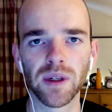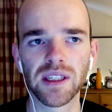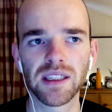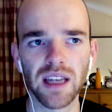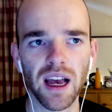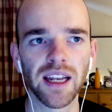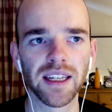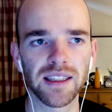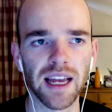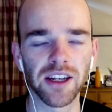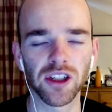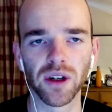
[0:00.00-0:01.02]
with Sterling and
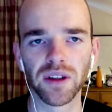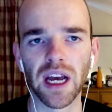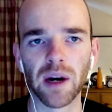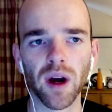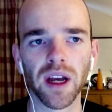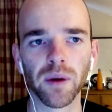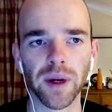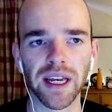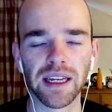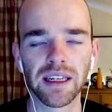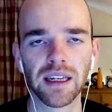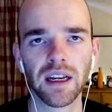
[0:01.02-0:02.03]
Sancho on that right
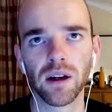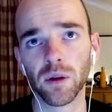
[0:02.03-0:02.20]
wing,